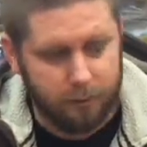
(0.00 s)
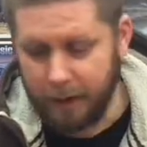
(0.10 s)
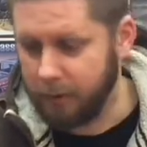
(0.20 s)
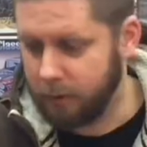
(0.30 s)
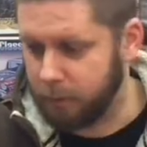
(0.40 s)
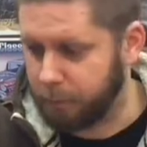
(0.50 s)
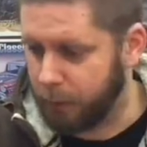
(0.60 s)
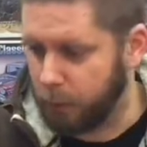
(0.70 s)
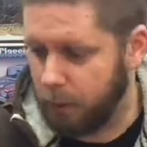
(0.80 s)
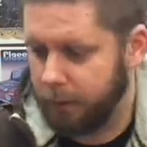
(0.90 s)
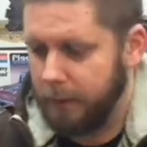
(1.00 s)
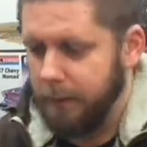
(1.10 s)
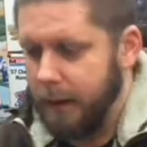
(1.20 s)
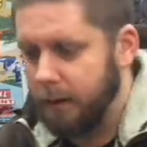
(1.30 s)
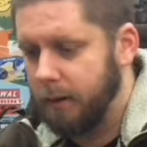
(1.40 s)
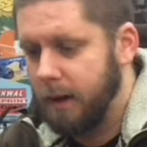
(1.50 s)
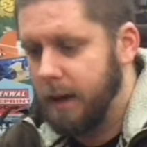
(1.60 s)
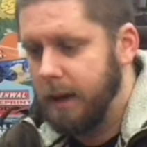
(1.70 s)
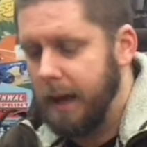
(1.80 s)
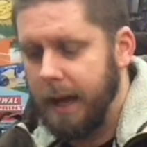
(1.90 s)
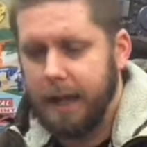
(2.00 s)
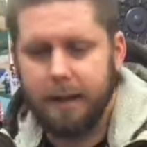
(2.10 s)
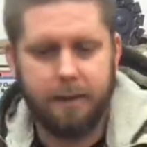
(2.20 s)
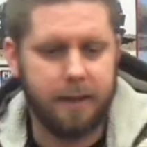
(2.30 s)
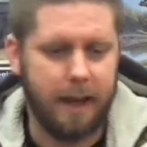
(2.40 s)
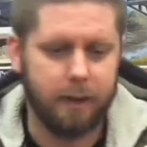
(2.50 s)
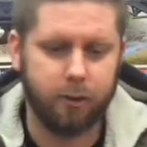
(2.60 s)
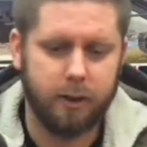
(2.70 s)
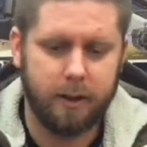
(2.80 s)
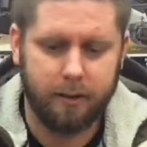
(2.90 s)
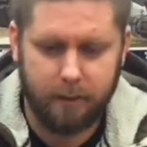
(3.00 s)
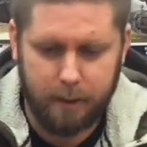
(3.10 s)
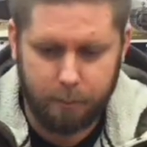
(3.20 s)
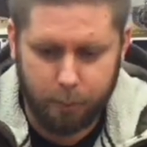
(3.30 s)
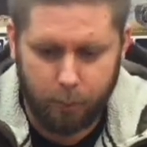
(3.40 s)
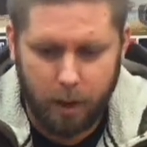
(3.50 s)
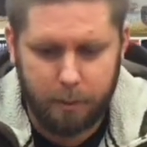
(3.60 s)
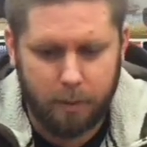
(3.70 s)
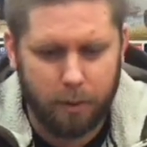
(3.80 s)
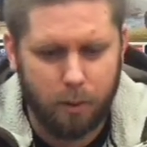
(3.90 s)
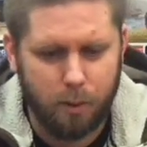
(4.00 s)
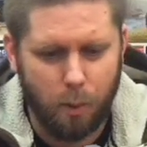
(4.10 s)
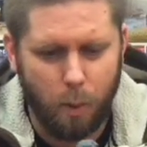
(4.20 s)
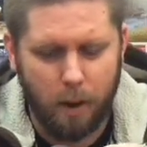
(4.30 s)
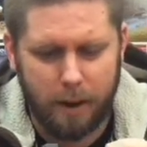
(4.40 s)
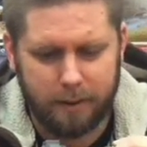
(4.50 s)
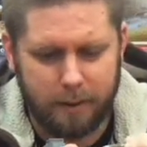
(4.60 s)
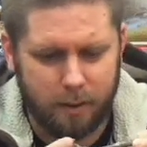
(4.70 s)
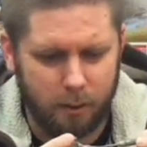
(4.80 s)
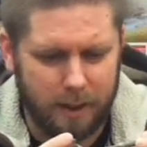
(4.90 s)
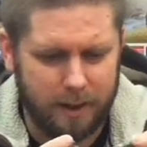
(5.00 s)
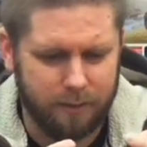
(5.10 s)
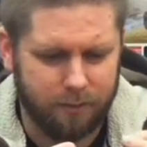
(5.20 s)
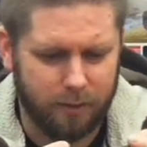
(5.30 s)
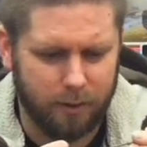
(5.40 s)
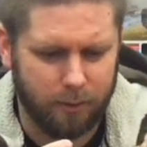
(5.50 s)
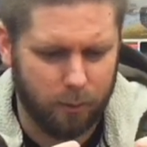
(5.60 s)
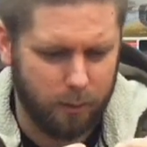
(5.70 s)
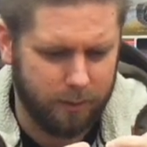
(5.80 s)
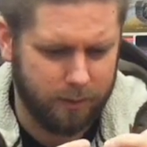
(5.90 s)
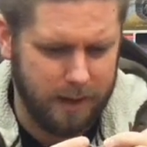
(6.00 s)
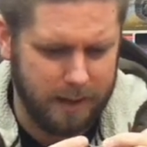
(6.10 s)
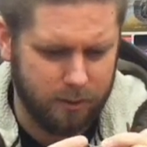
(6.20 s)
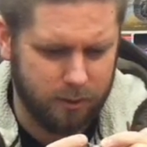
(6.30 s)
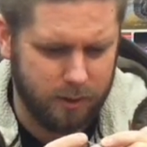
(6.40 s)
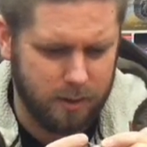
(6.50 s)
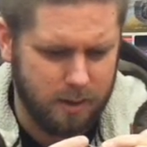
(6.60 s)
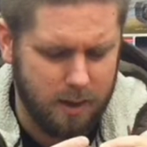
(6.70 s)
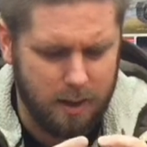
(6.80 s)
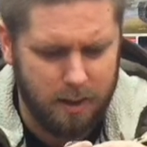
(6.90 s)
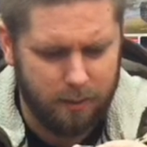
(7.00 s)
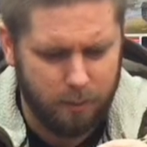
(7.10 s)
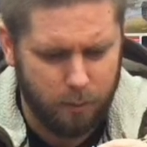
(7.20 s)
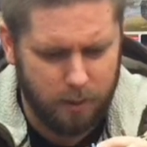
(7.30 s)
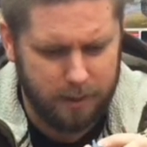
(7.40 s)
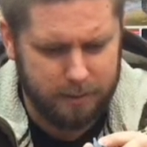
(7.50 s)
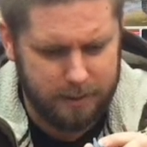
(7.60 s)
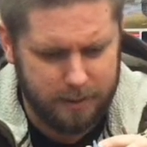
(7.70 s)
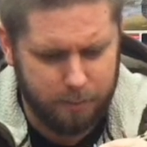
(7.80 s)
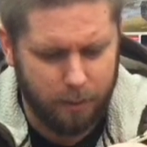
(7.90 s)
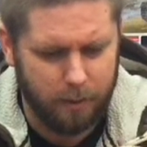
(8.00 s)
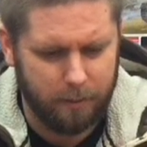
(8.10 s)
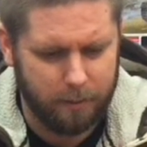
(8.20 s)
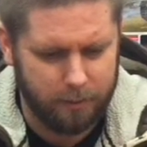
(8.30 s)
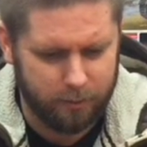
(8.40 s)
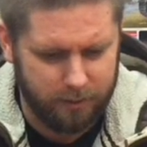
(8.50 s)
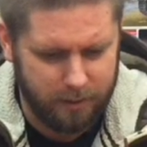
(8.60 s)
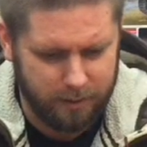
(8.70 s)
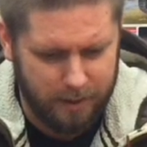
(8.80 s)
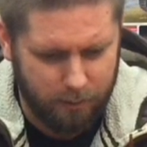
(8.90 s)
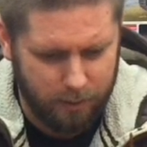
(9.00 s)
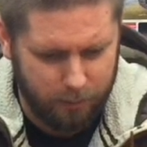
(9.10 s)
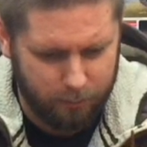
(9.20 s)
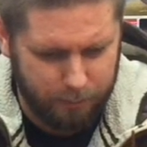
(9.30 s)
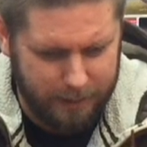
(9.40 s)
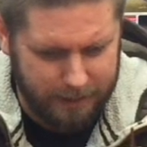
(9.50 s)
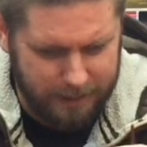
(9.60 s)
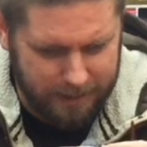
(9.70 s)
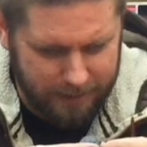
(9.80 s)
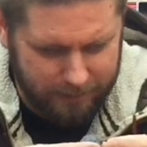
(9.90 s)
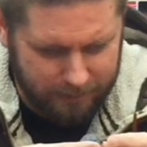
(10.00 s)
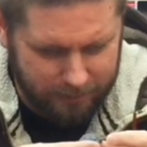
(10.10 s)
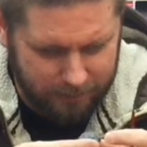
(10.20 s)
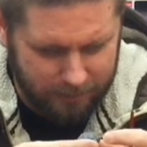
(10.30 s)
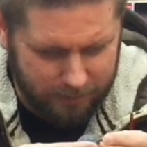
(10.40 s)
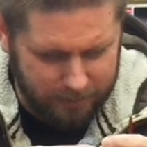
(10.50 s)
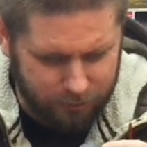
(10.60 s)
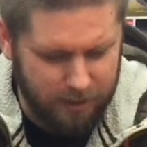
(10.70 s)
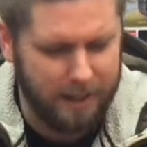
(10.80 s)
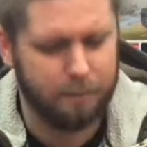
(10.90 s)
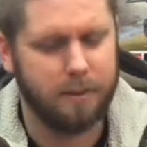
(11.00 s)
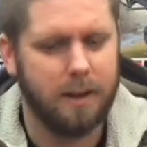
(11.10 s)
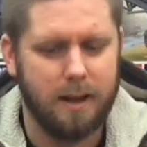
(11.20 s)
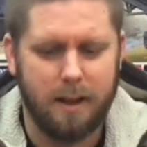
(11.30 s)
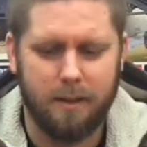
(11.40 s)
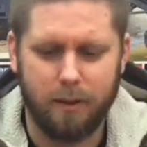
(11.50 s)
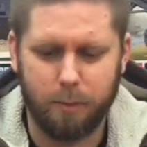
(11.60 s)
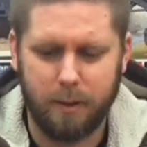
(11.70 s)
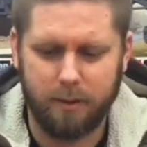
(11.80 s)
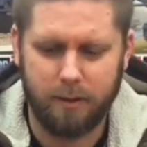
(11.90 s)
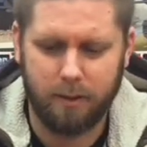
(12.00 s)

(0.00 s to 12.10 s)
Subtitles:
That's pretty well done there, and the engine is in primer, and I don't know why I didn't go any further with the engine than what I did, but I just see here now when I was painting it, I jammed this piece